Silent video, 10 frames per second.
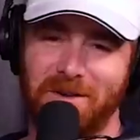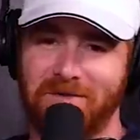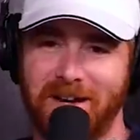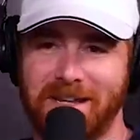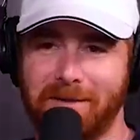so
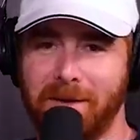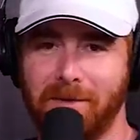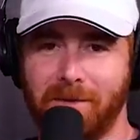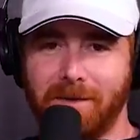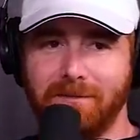funny that
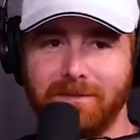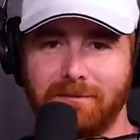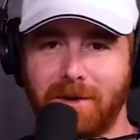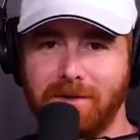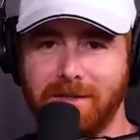people were
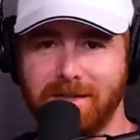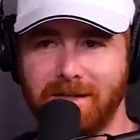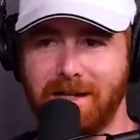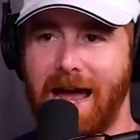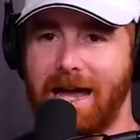
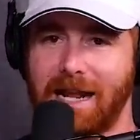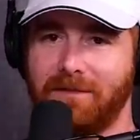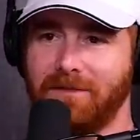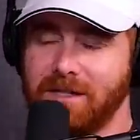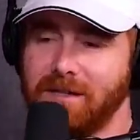protesting at
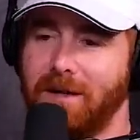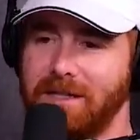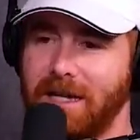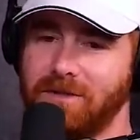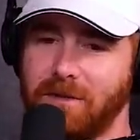Netflix about
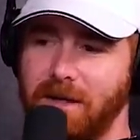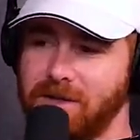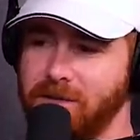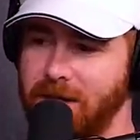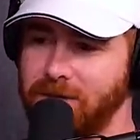Dave
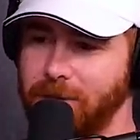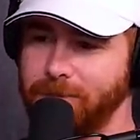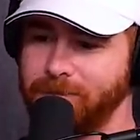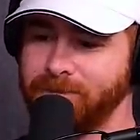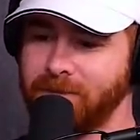Chappelle's special.
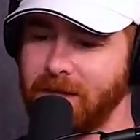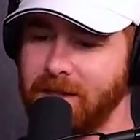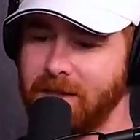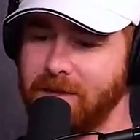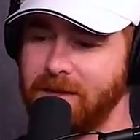
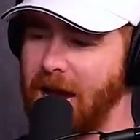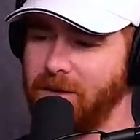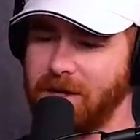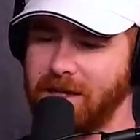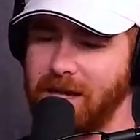The
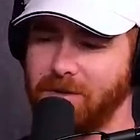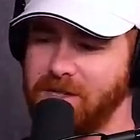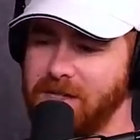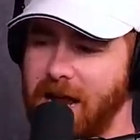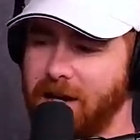irony of that was
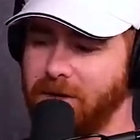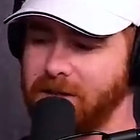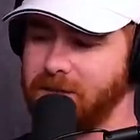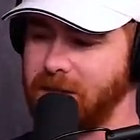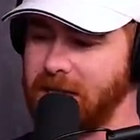
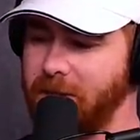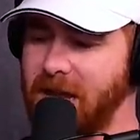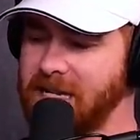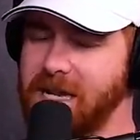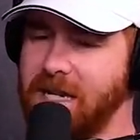staggering to me. I'm
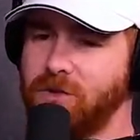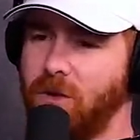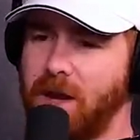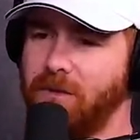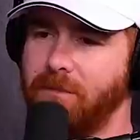not saying you
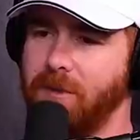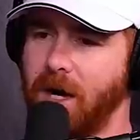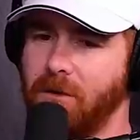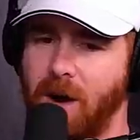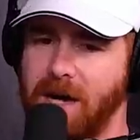don't have a,
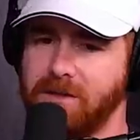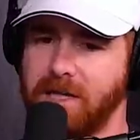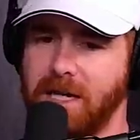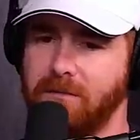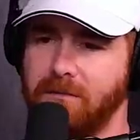a right to
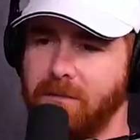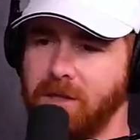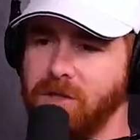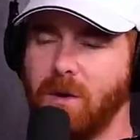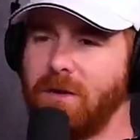get.
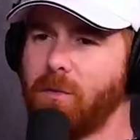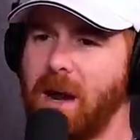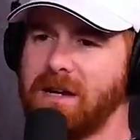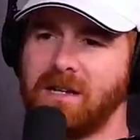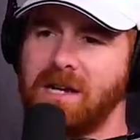You have a
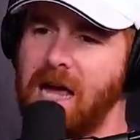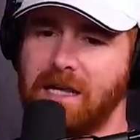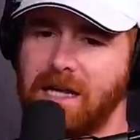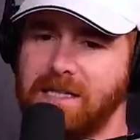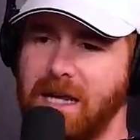right to not
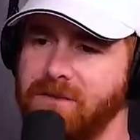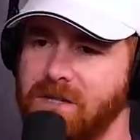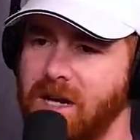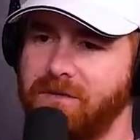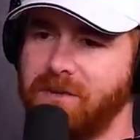like Dave's
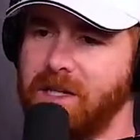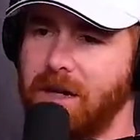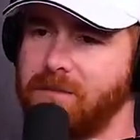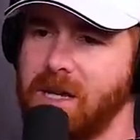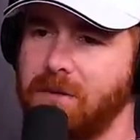stuff and get
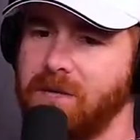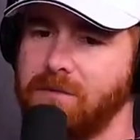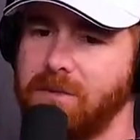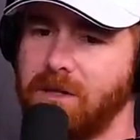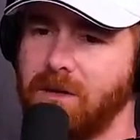upset with
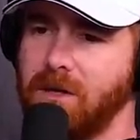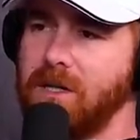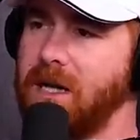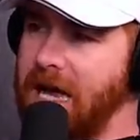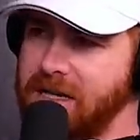his material.
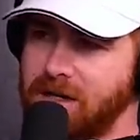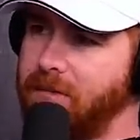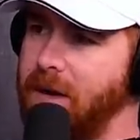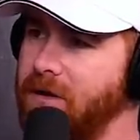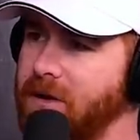As an
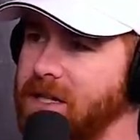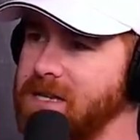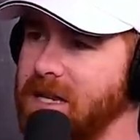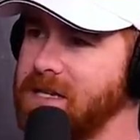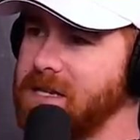American
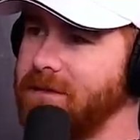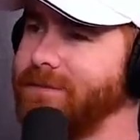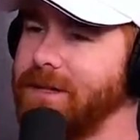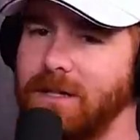citizen,